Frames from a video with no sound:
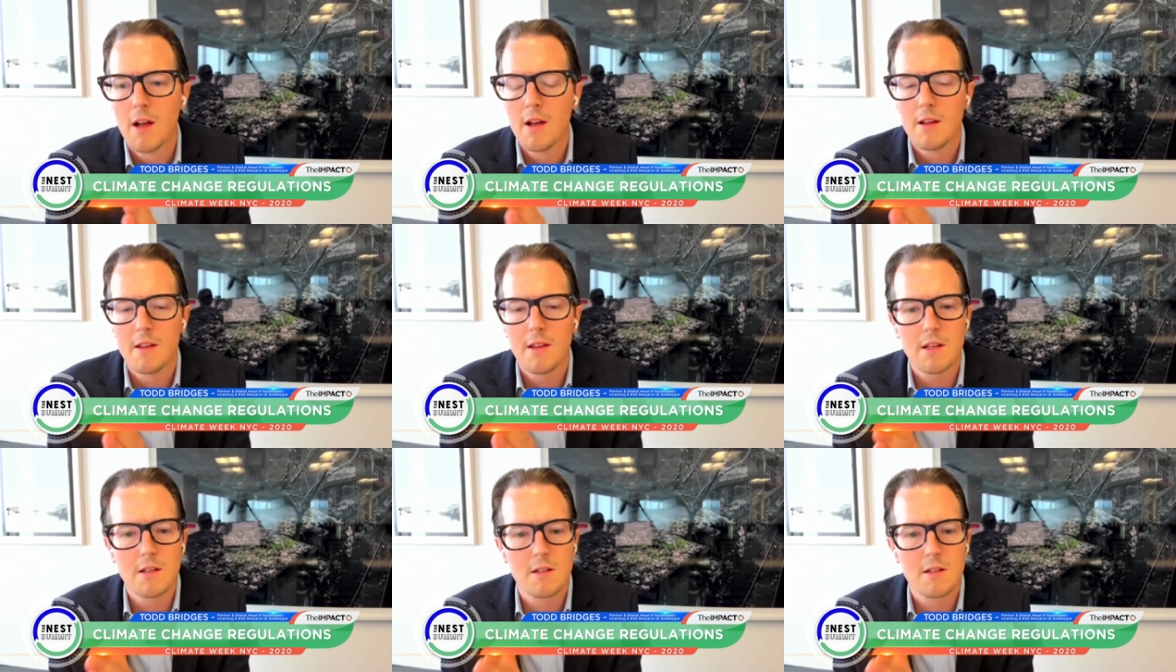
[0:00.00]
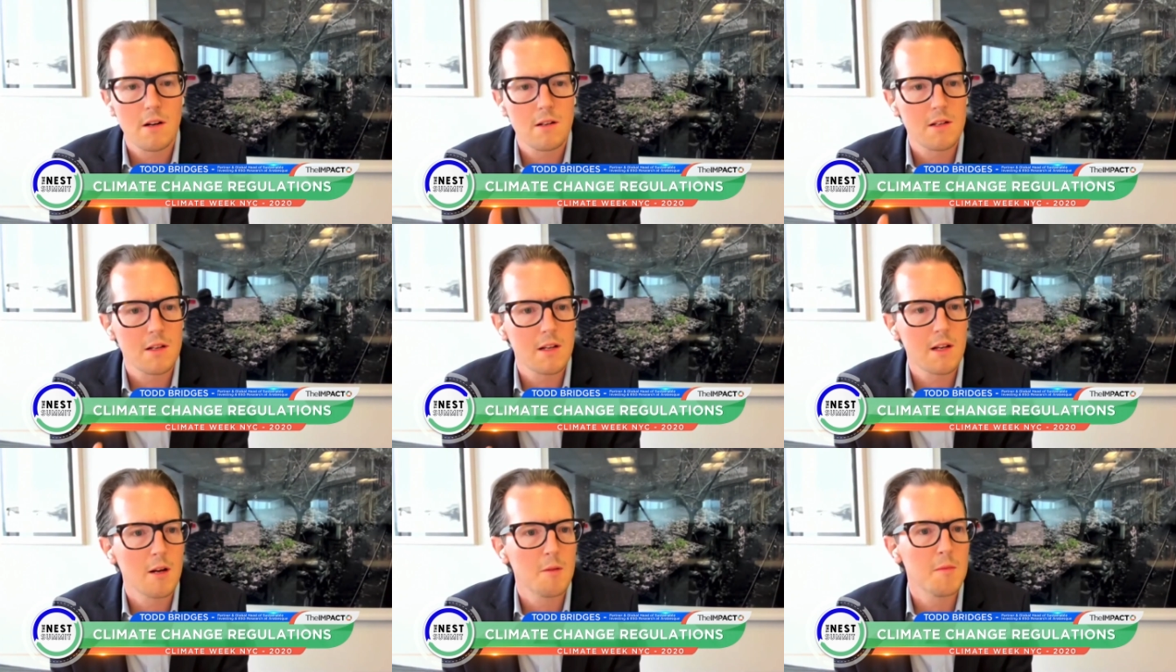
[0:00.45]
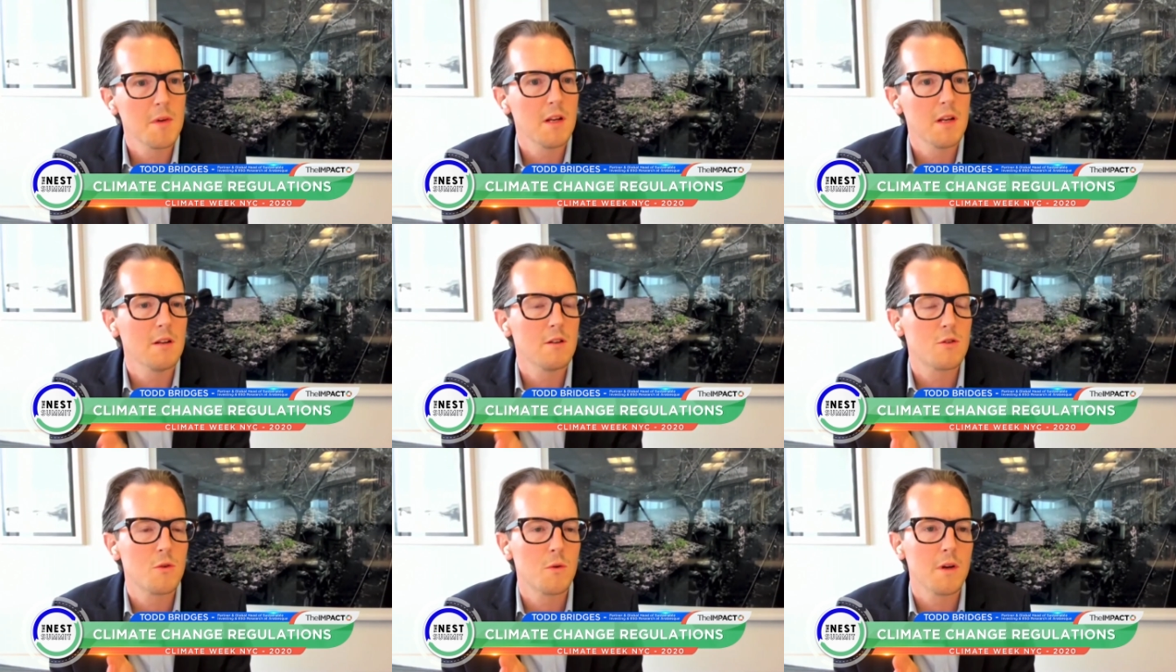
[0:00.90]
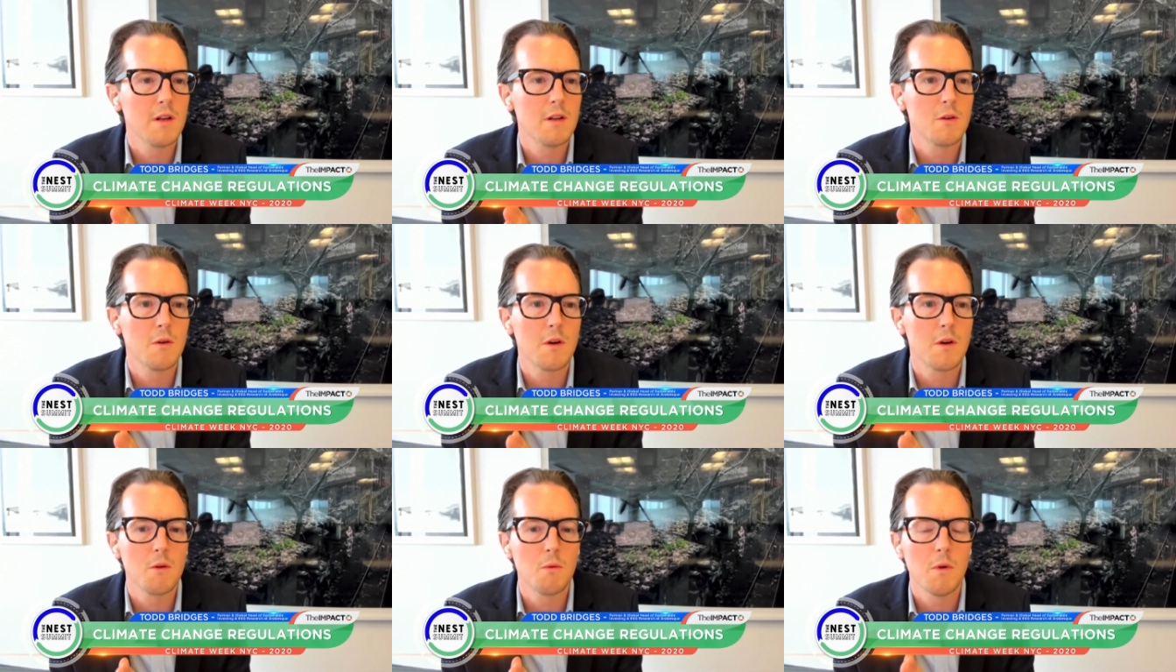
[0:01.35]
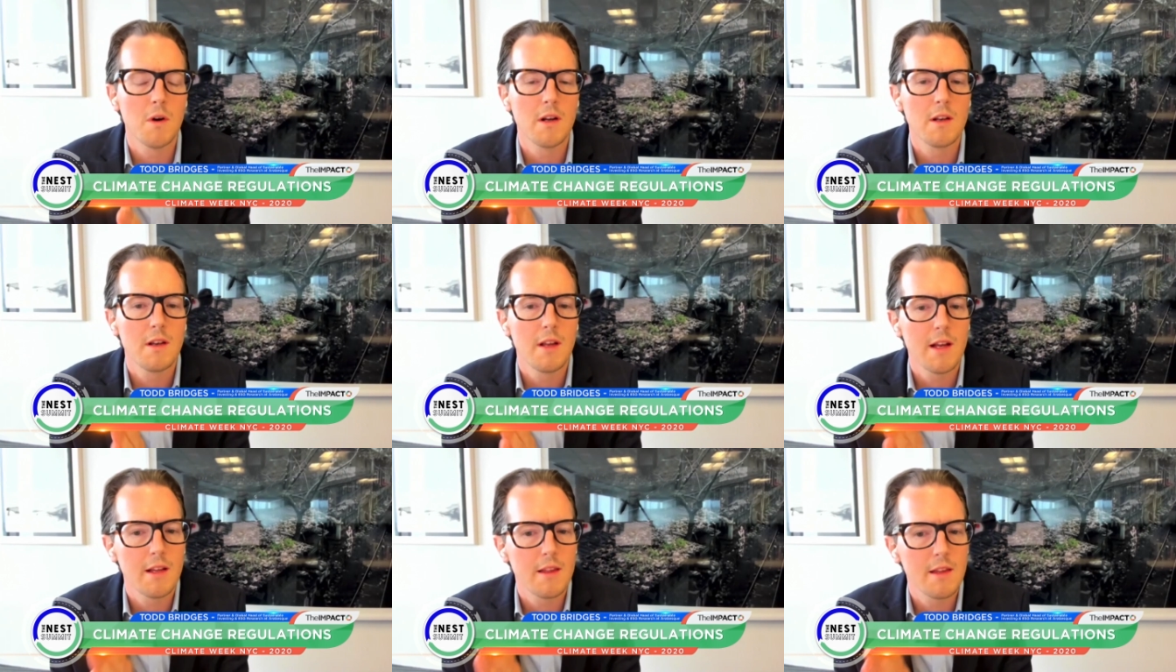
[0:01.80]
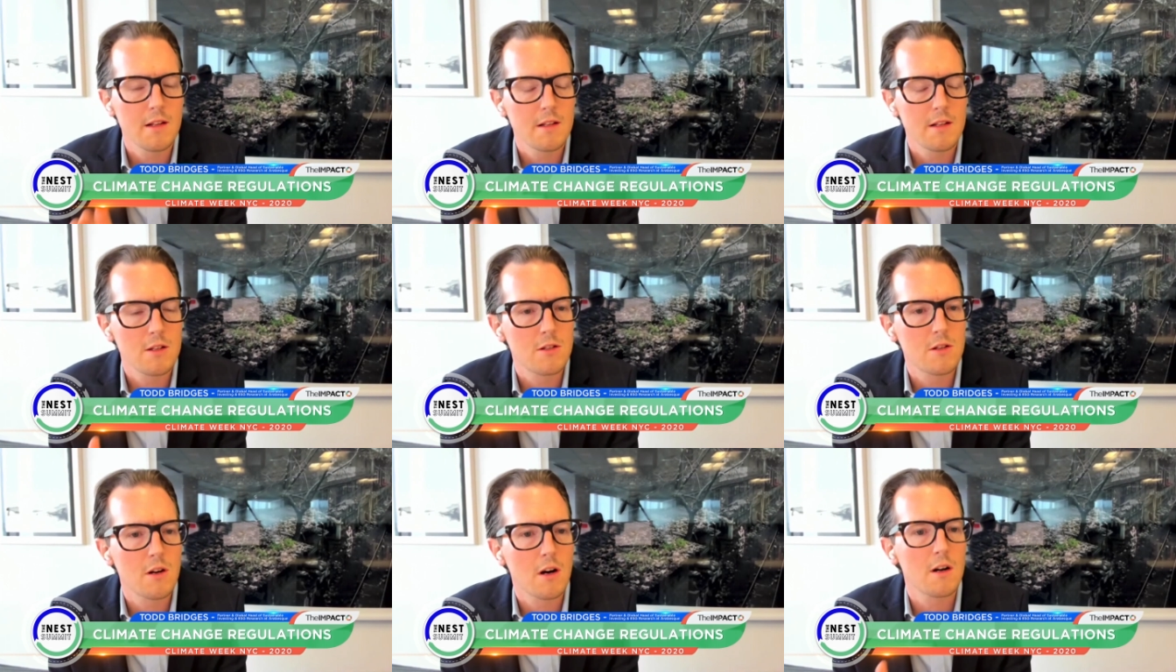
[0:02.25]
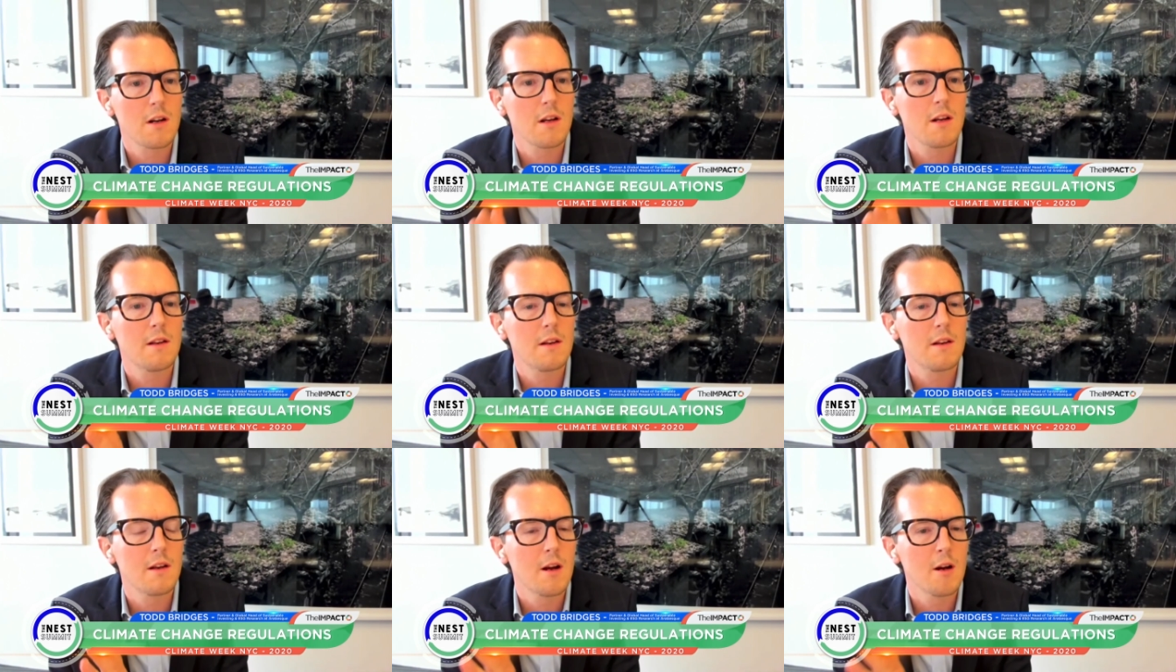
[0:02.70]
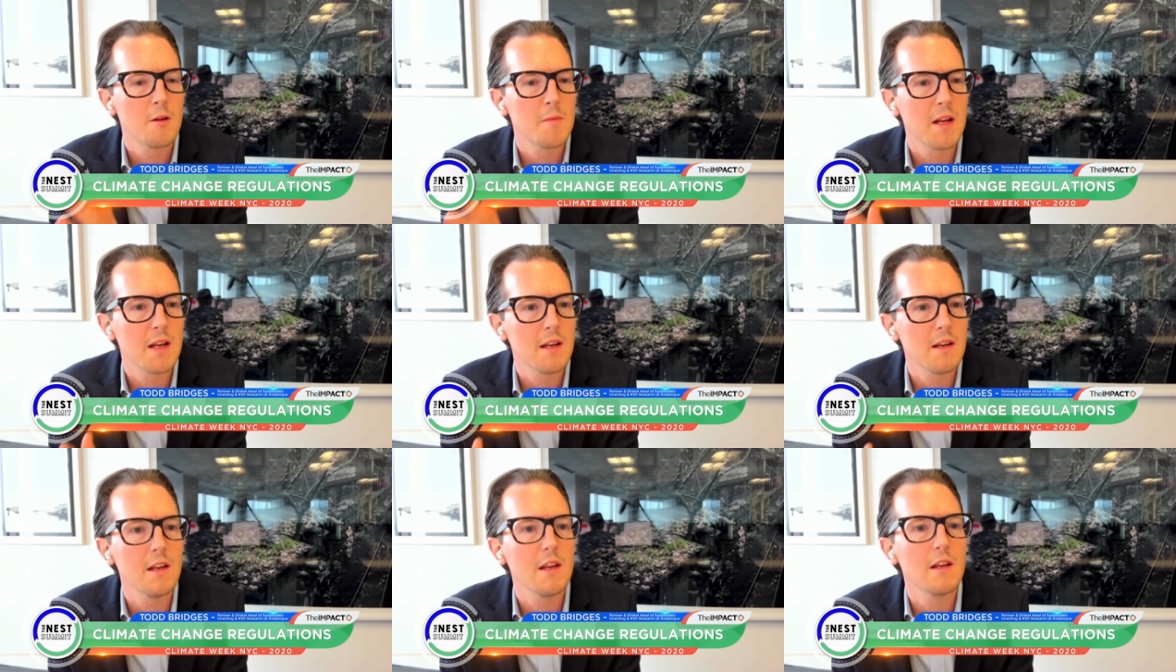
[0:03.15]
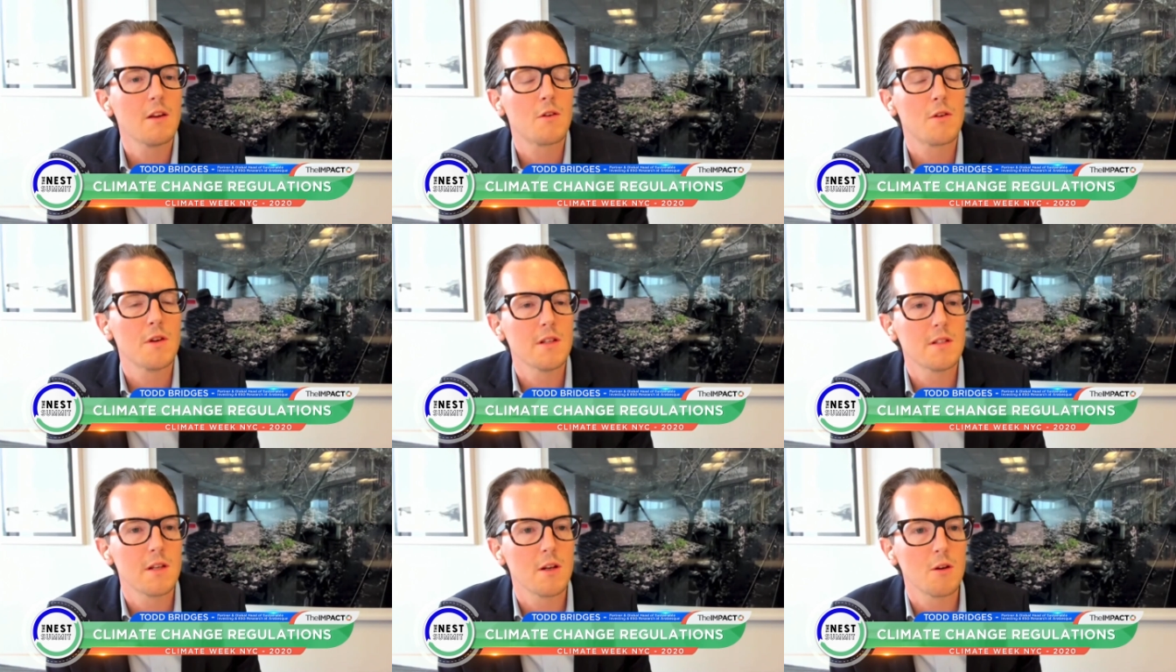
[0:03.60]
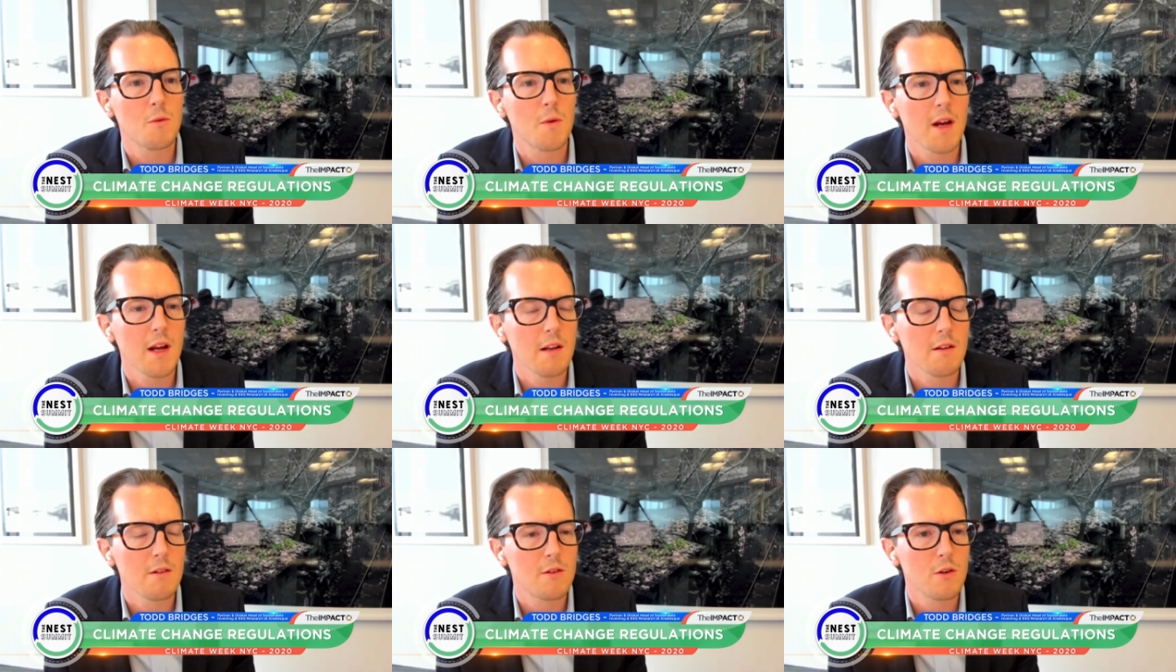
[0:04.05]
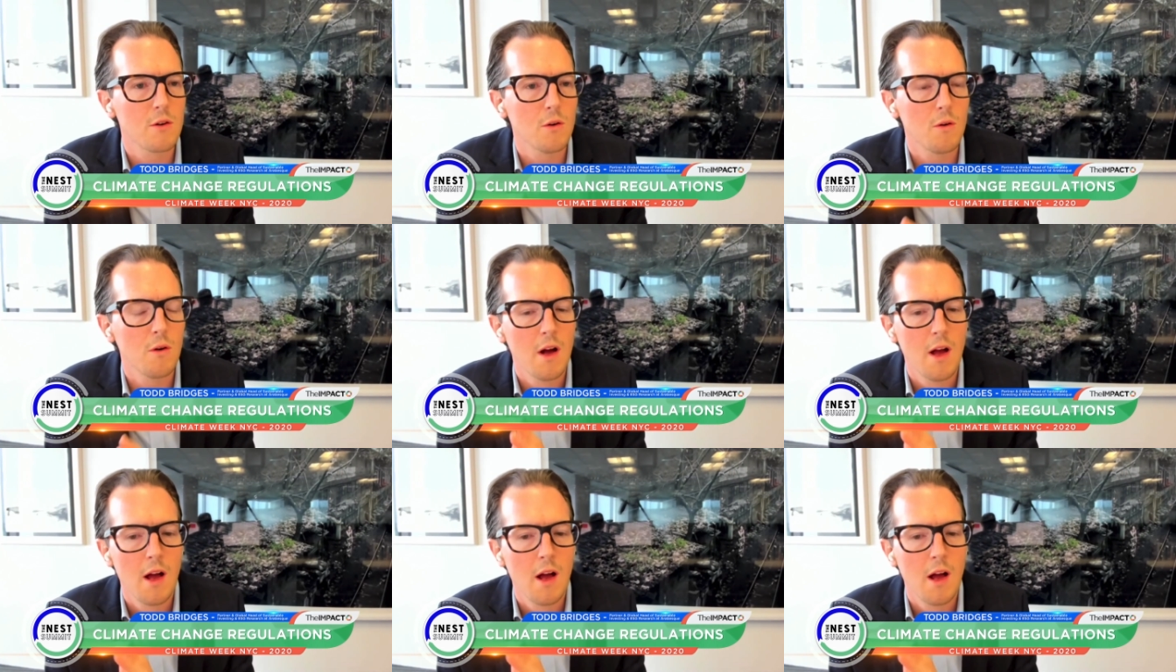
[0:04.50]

they start to come in 2021, and it's starting to come at an increasing rate. So